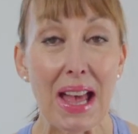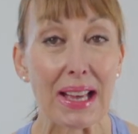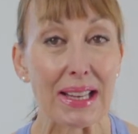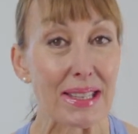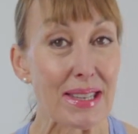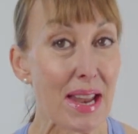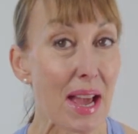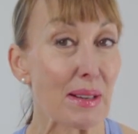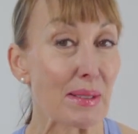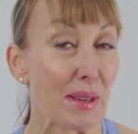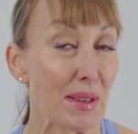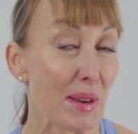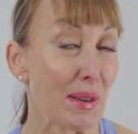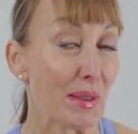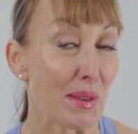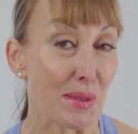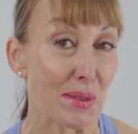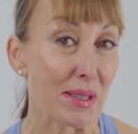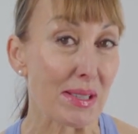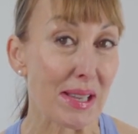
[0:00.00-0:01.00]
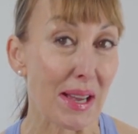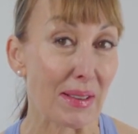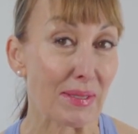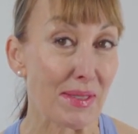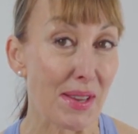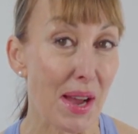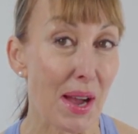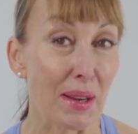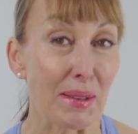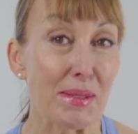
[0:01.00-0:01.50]
Now I don't always have
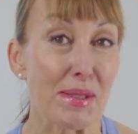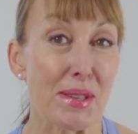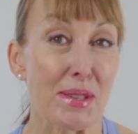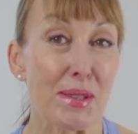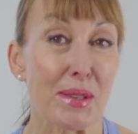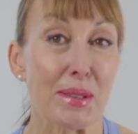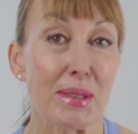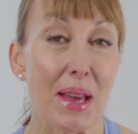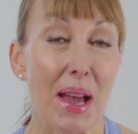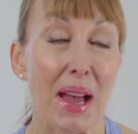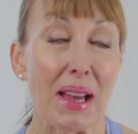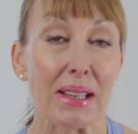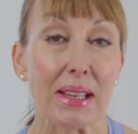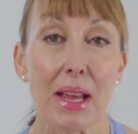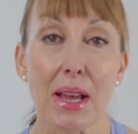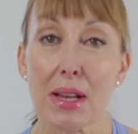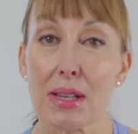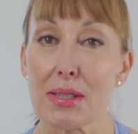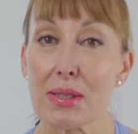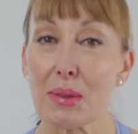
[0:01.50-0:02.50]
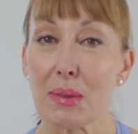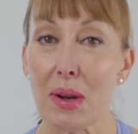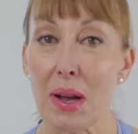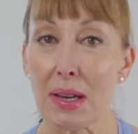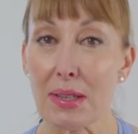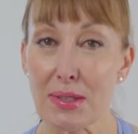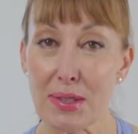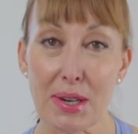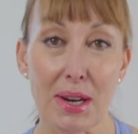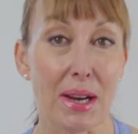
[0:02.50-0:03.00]
time to do that. So I
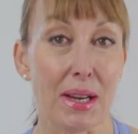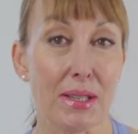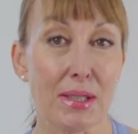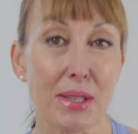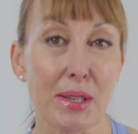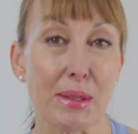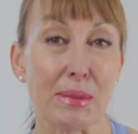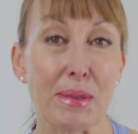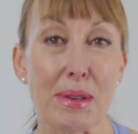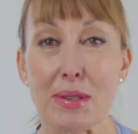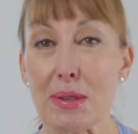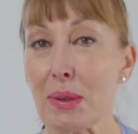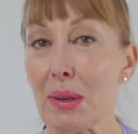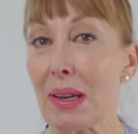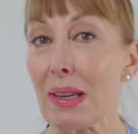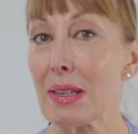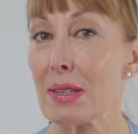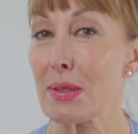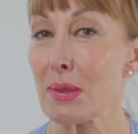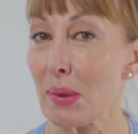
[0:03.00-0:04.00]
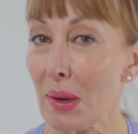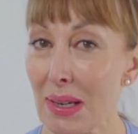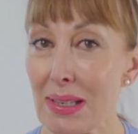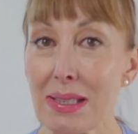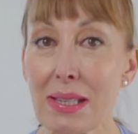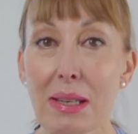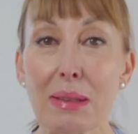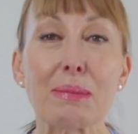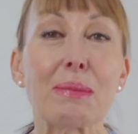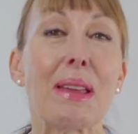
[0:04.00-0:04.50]
try and do between
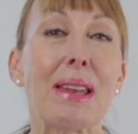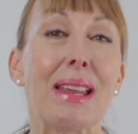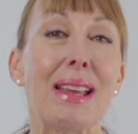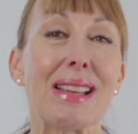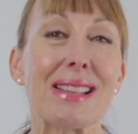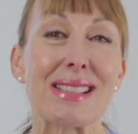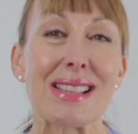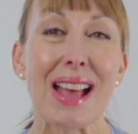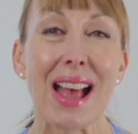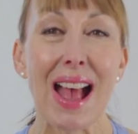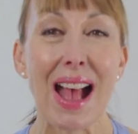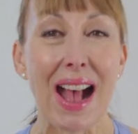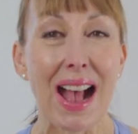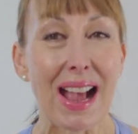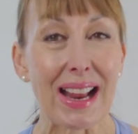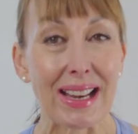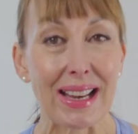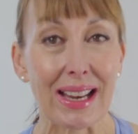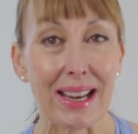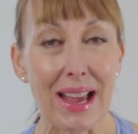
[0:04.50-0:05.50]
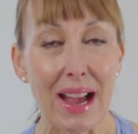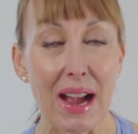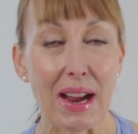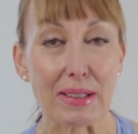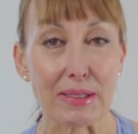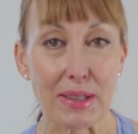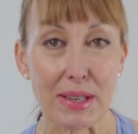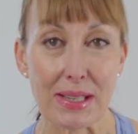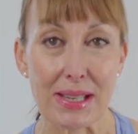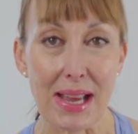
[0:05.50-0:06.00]
20 minutes and an
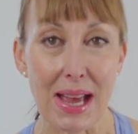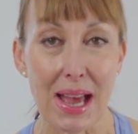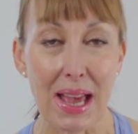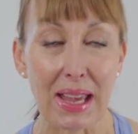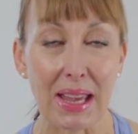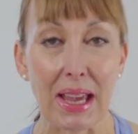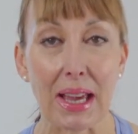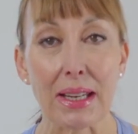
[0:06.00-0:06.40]
hour a day.